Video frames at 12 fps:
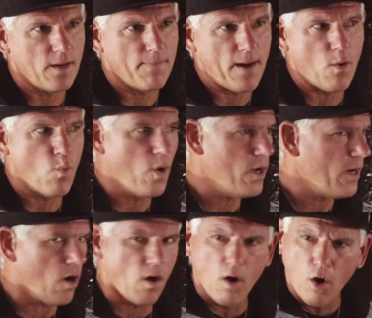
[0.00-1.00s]
about
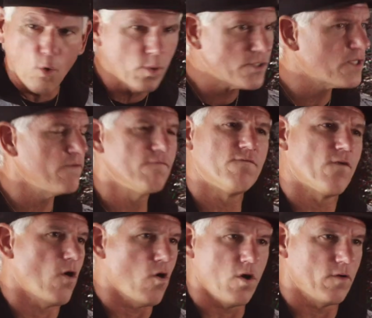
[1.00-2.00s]
what all was
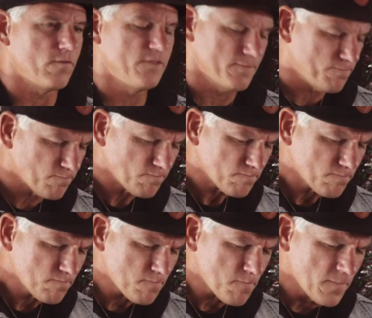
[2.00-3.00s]
involved
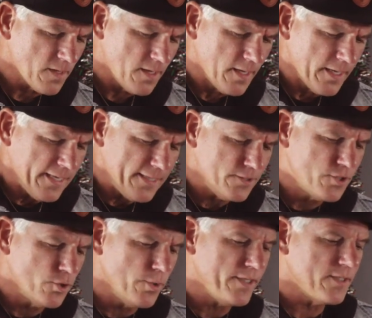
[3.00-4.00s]
in
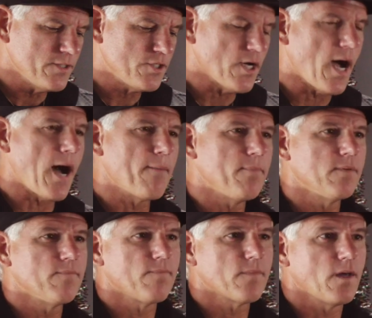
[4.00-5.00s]
doing the job
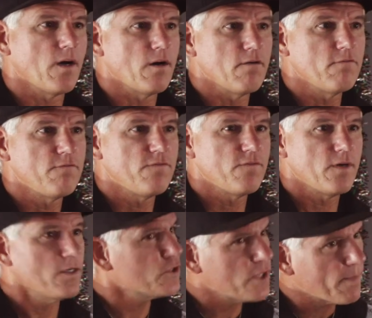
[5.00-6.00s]
of
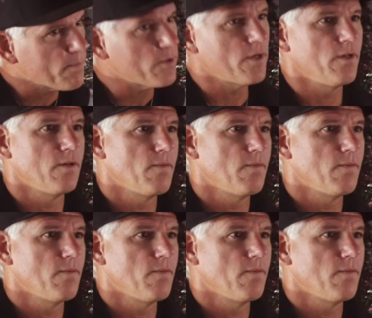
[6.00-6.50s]
a shepherd.